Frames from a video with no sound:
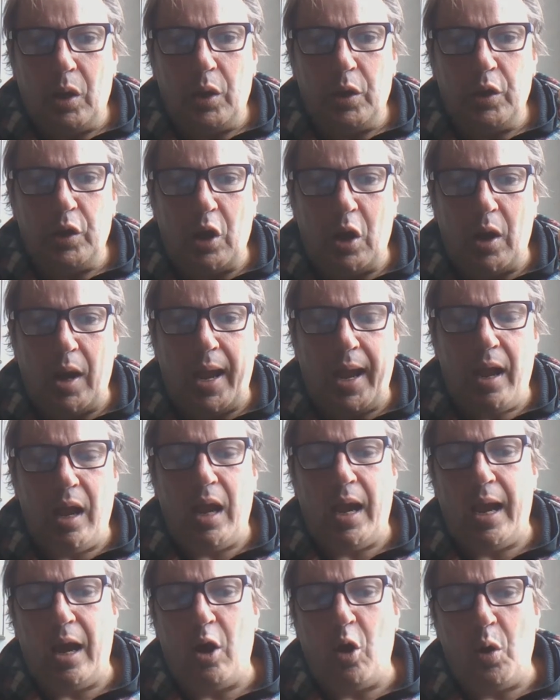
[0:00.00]
you know,
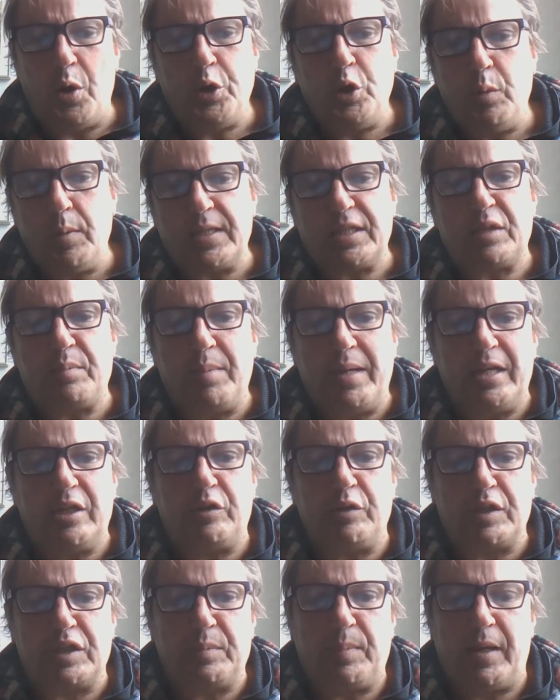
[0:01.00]
how are you meant
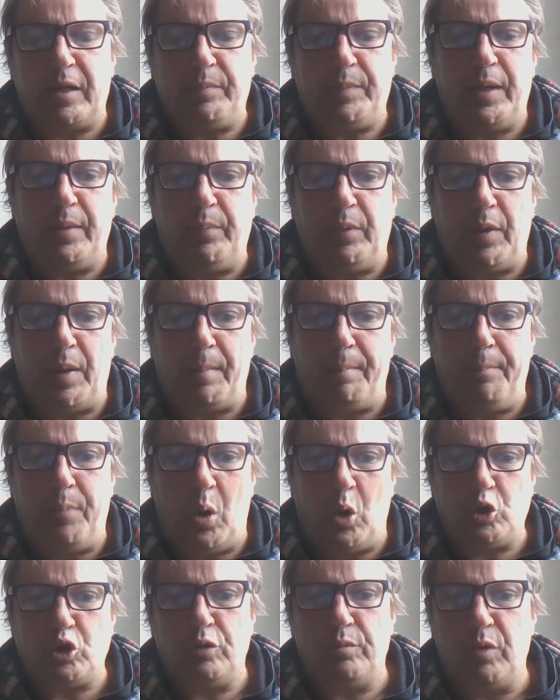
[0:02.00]
to expect people at the
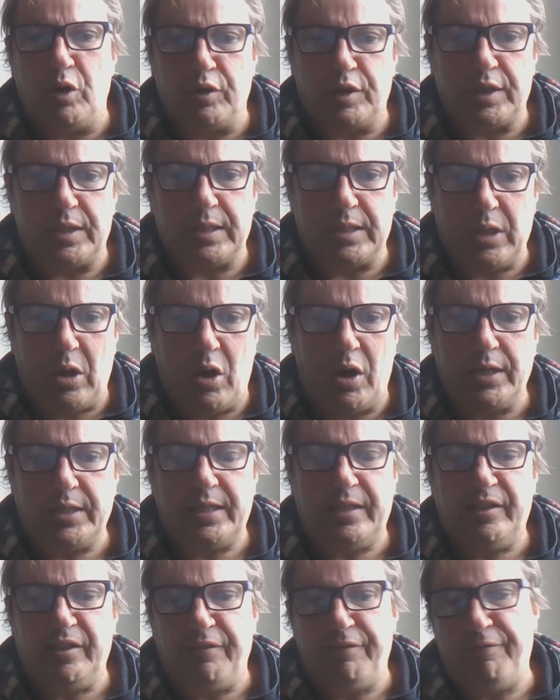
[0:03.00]
bottom of
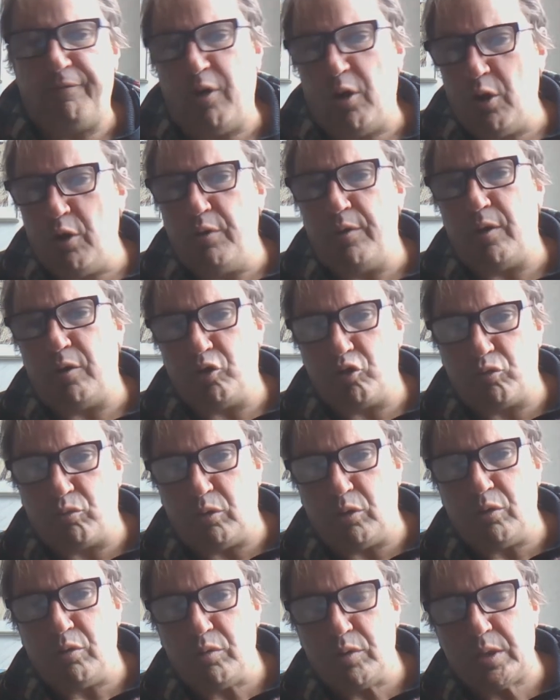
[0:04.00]
society to follow those
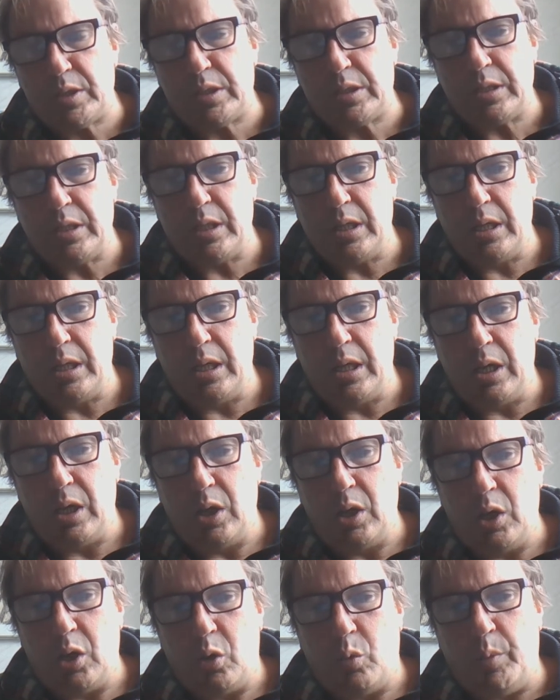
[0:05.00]
rules
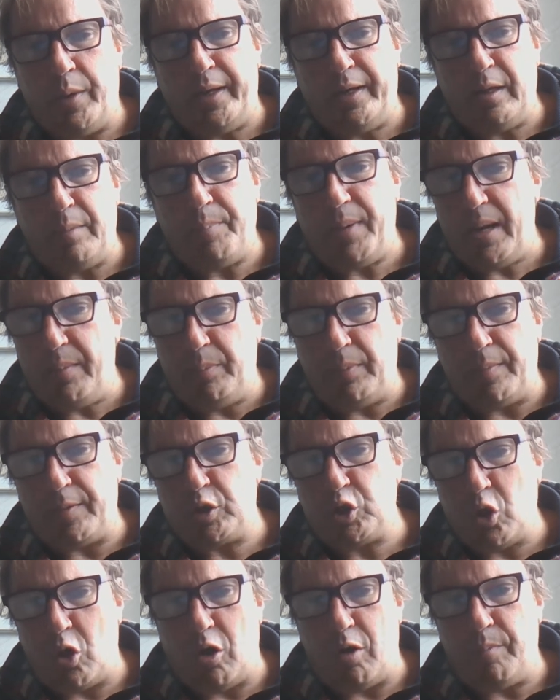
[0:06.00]
when the people at the
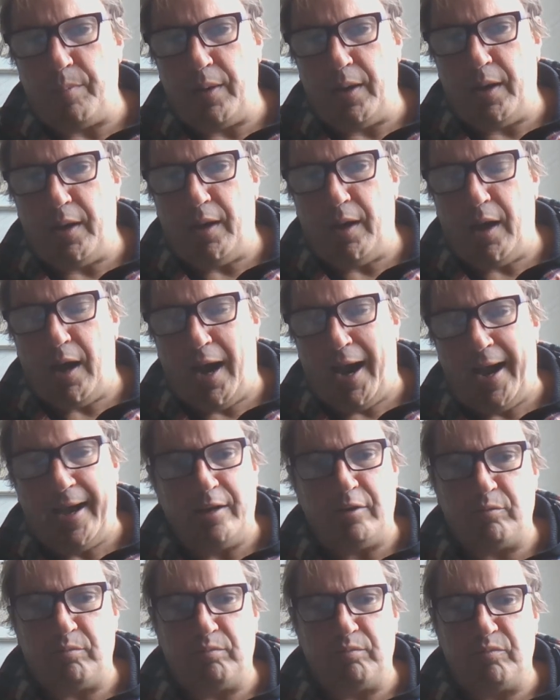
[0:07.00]
top
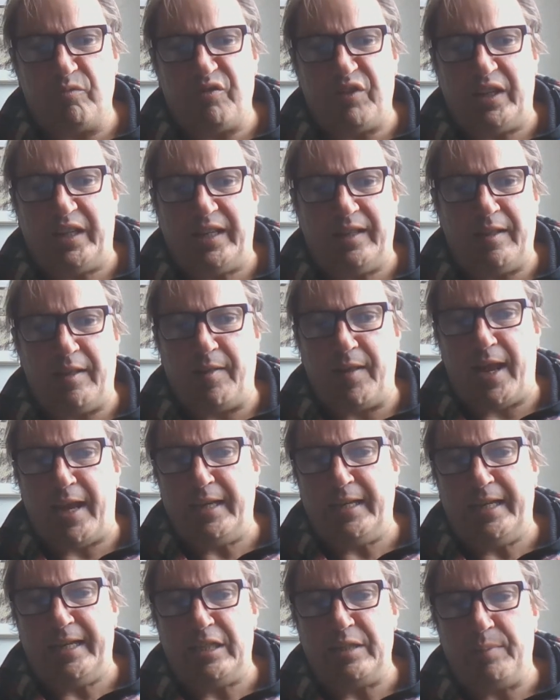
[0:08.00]
aren't thinking that they
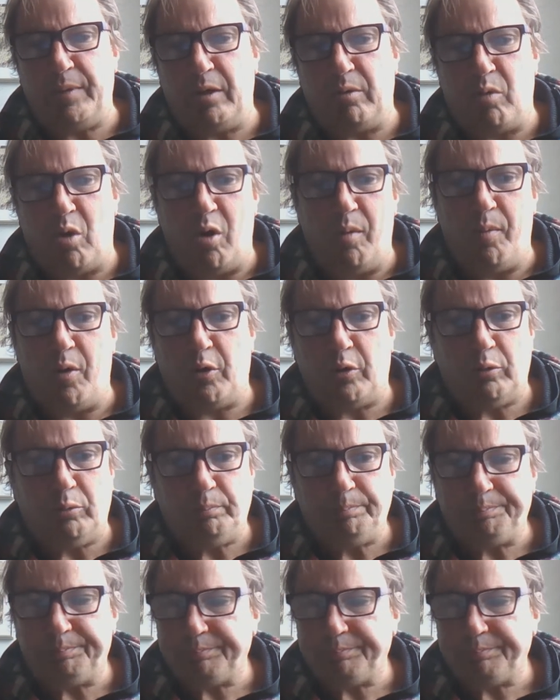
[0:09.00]
need to be a role model?